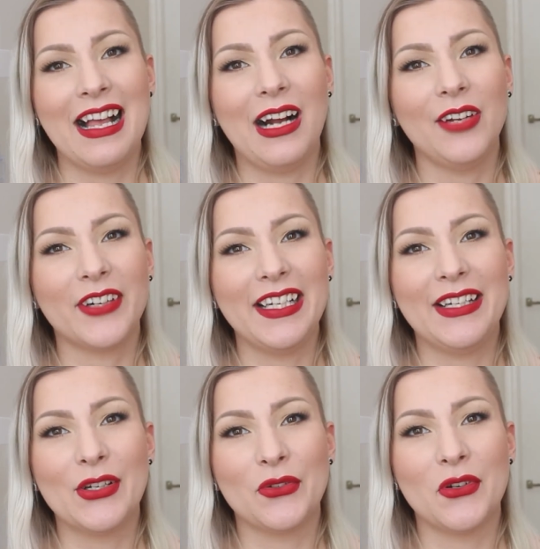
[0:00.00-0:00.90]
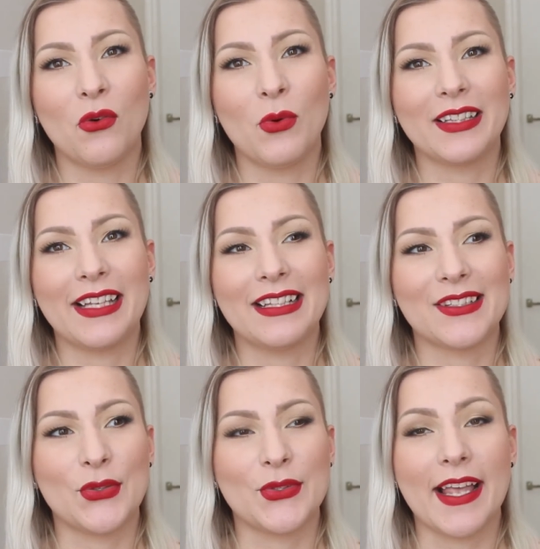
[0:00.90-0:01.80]
I really don't know what
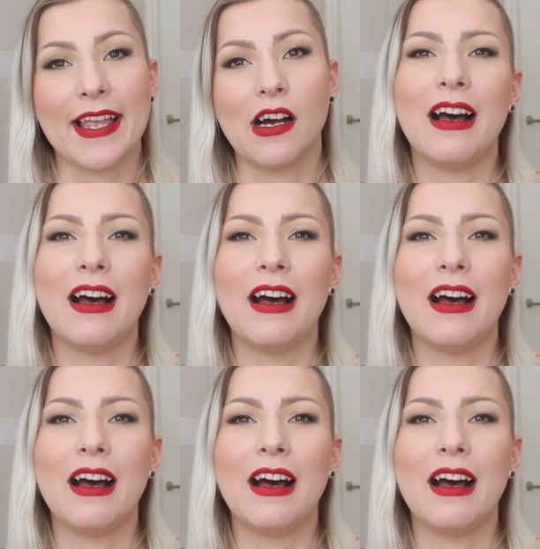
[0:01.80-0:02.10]
else to say.